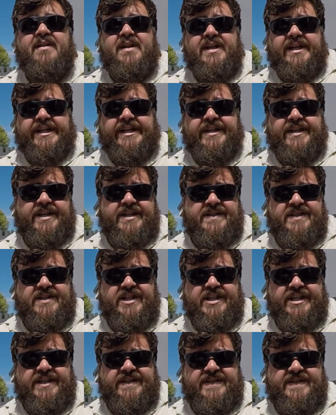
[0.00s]
Hey, how's it
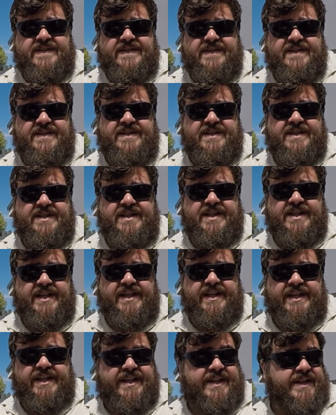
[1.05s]
guys?
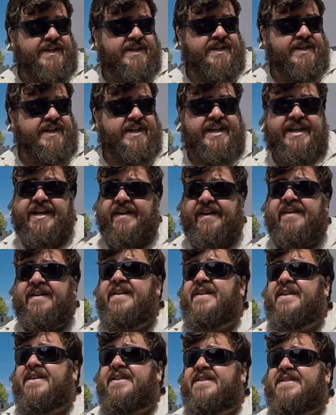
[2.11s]
Yeah,
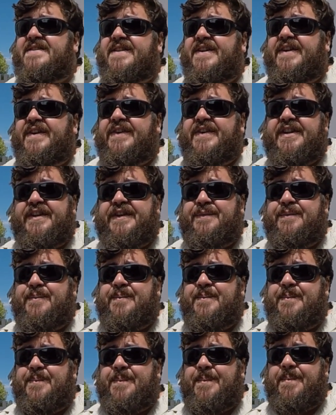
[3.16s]
so
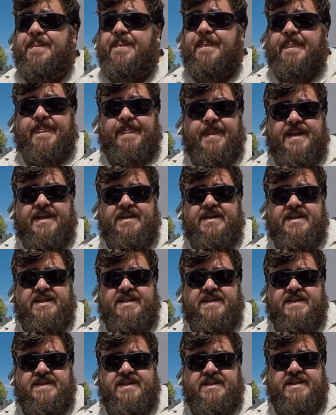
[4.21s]

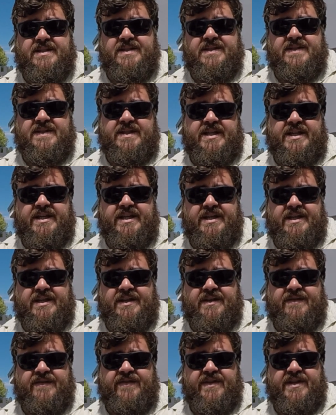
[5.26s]
this is
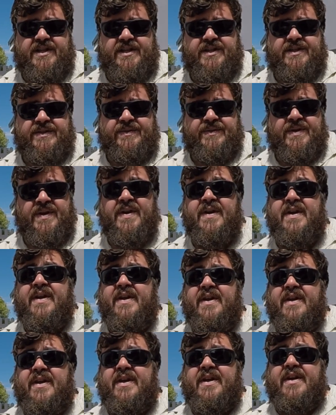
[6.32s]
a video
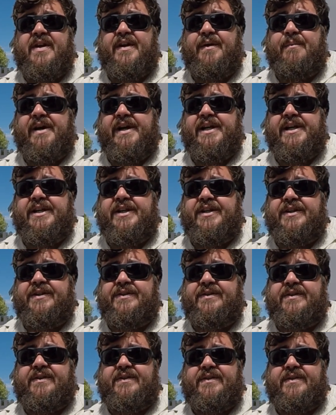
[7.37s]
about
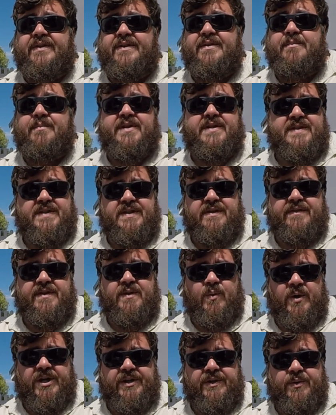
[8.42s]
preserving
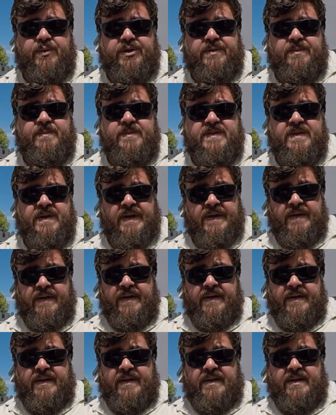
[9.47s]
wonderworms
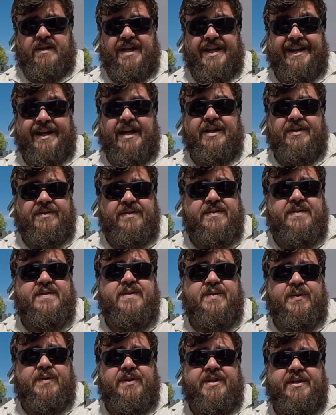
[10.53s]
and how to
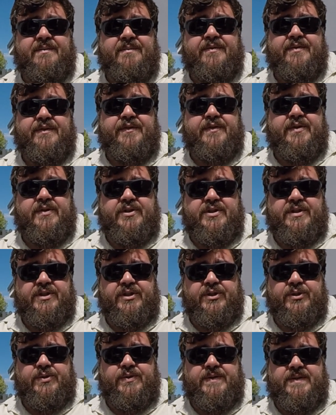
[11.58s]
store them for future
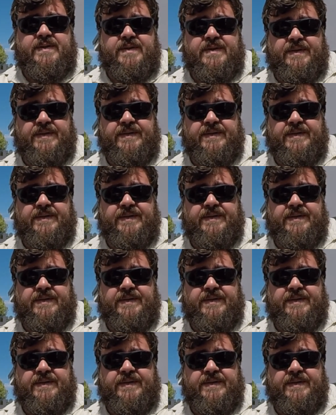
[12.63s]
use.